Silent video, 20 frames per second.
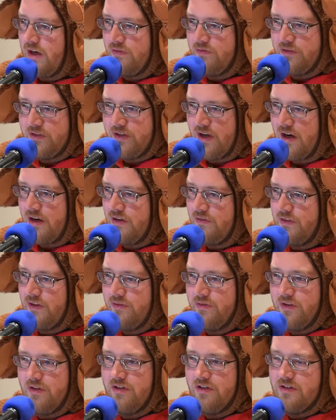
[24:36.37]
photography
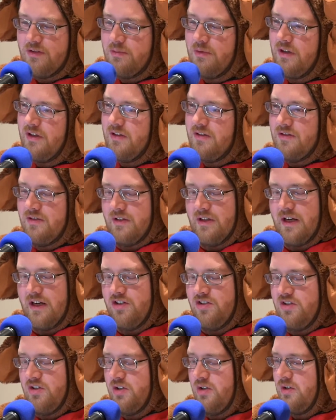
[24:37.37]
for Christmas, and I
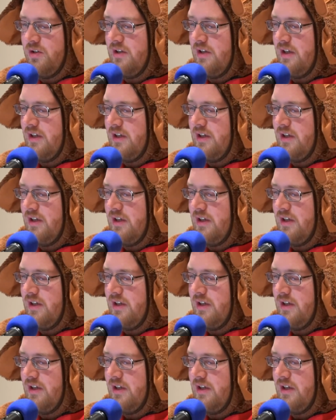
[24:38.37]
shoot,